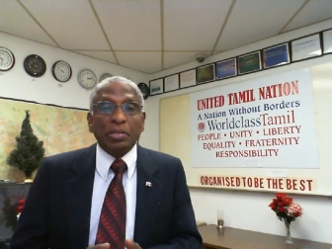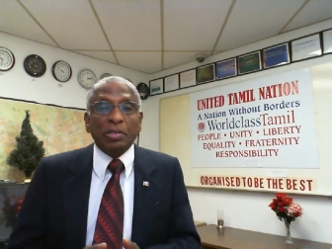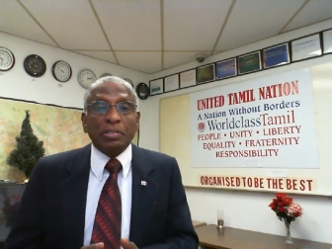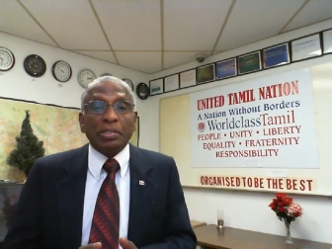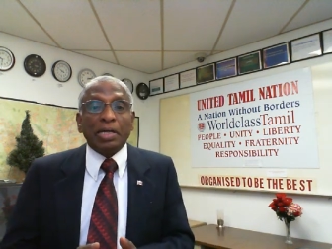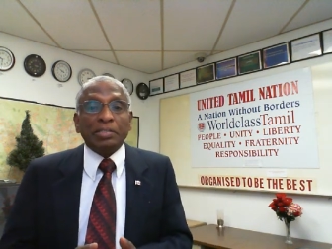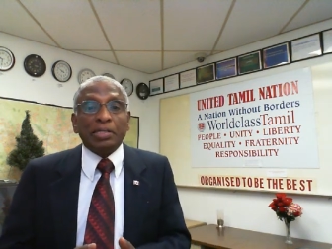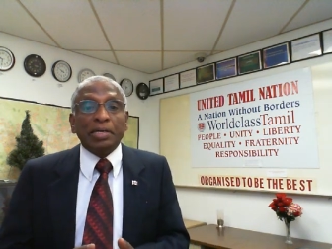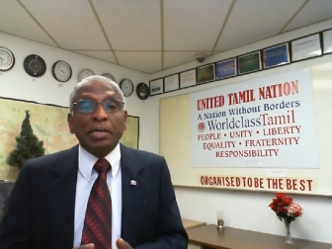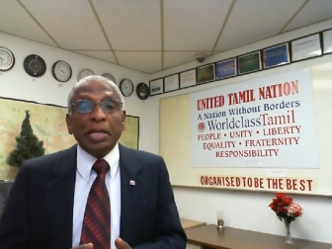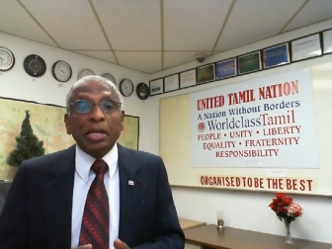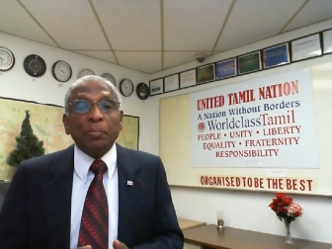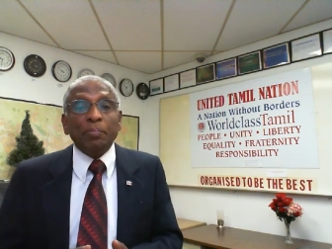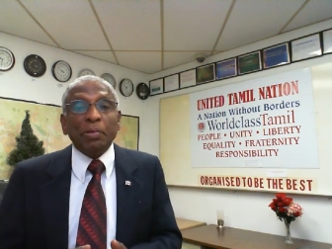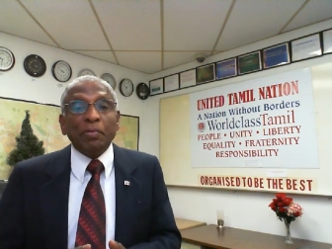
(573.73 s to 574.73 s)
There's a
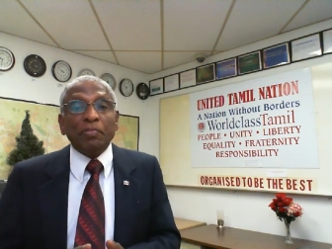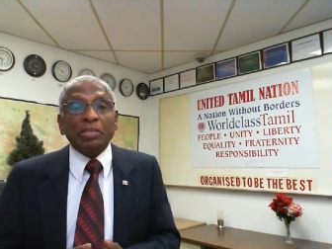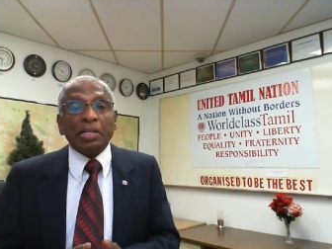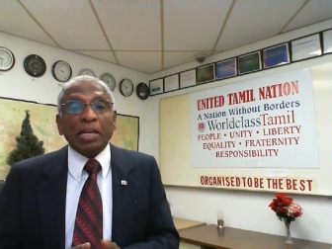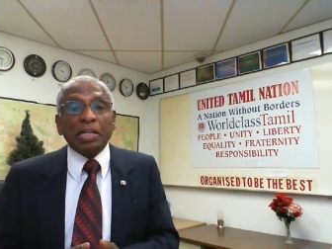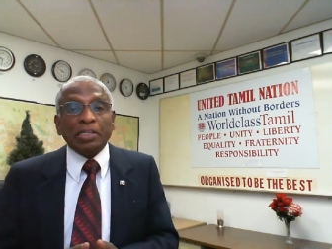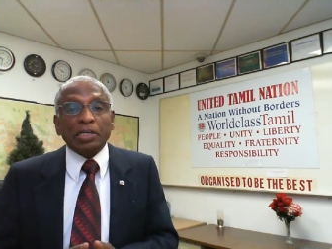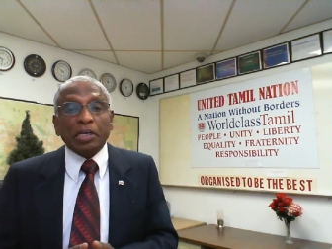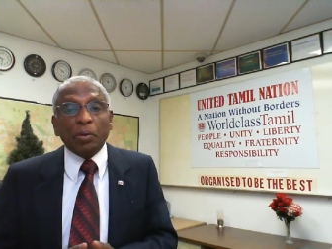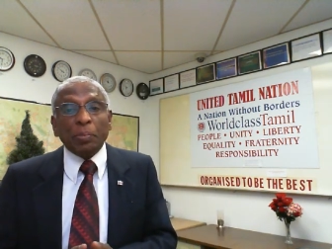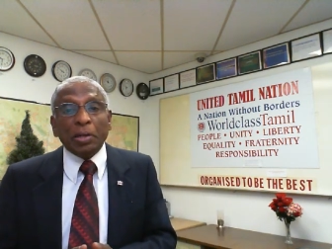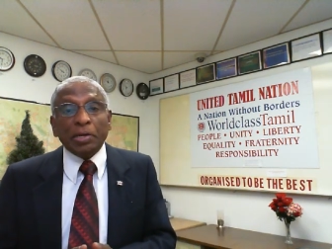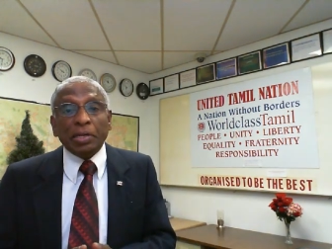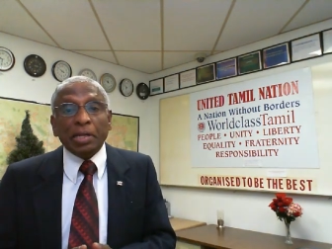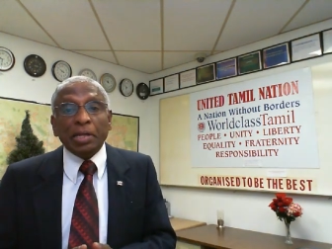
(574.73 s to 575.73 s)
deep division in the
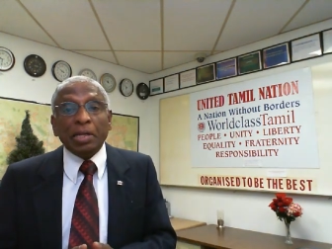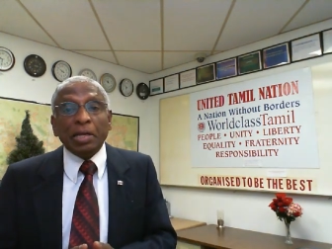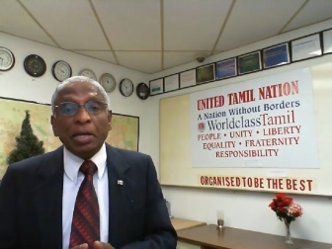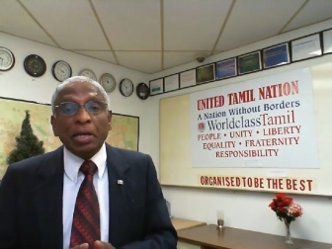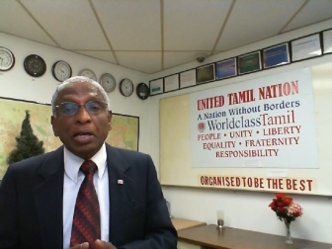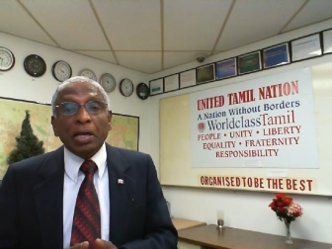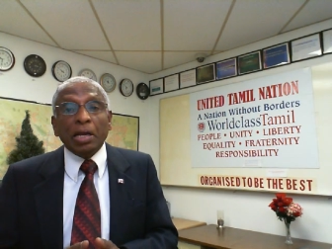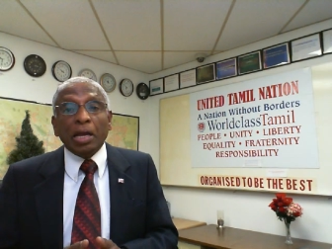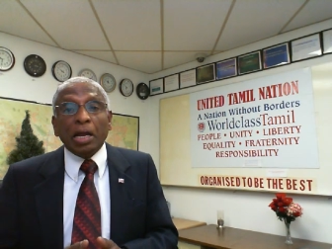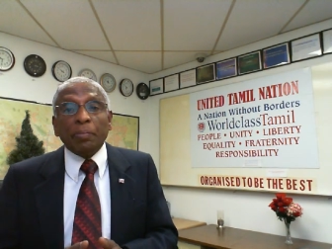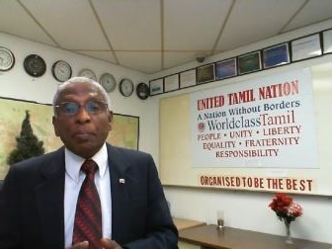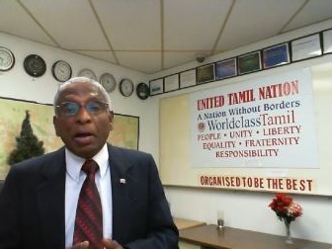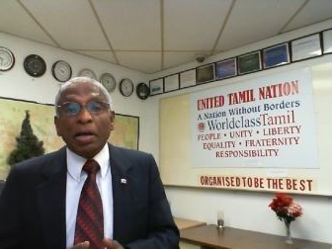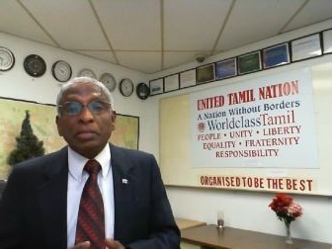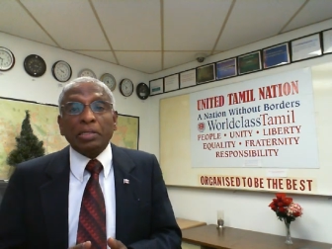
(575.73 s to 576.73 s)
community
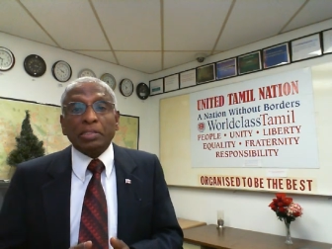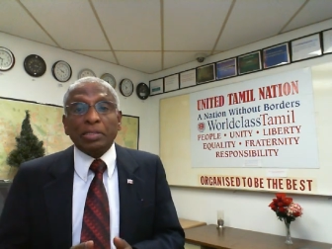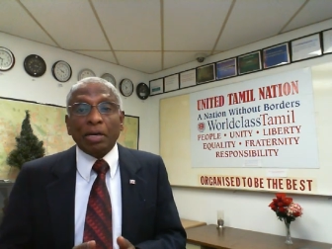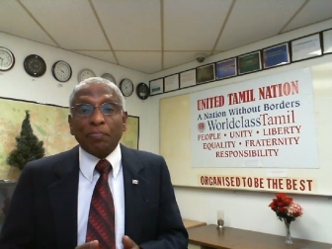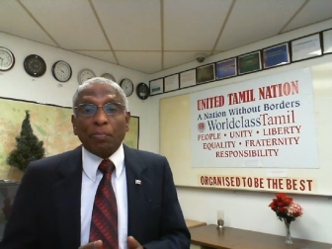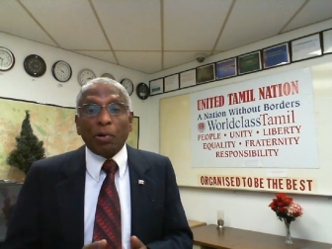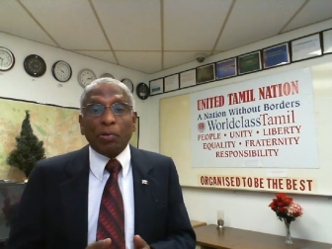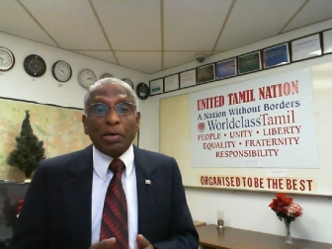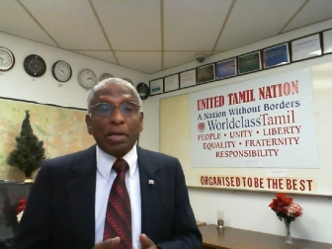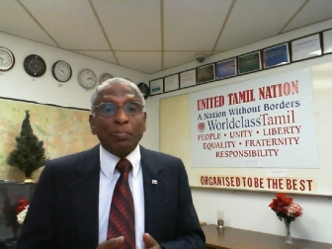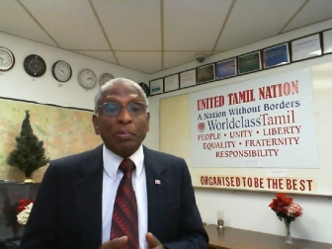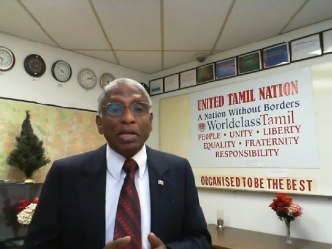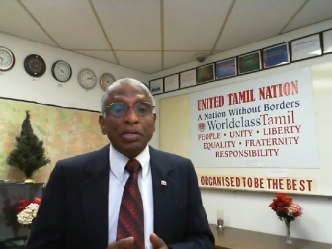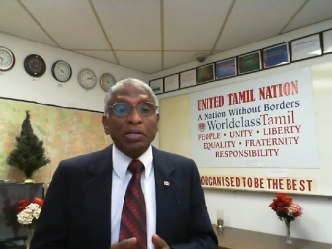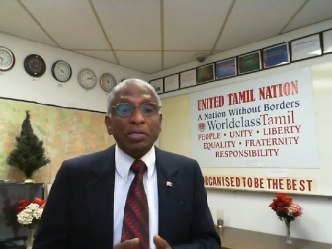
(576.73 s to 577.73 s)
among the self-proclaimed
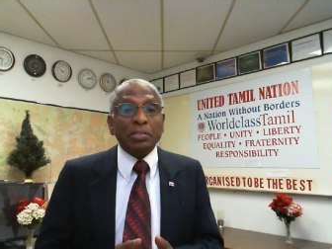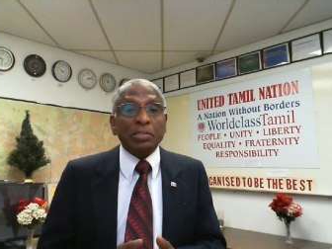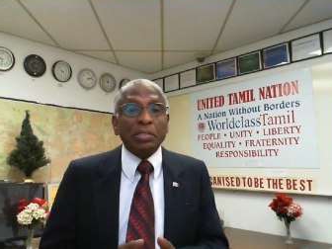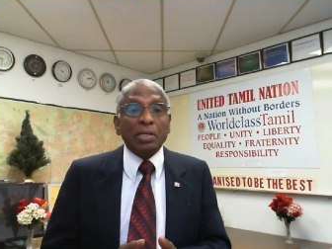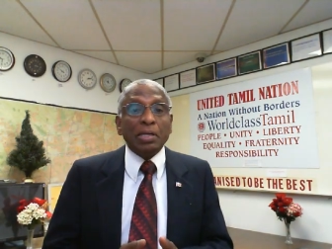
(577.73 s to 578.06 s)
leaders,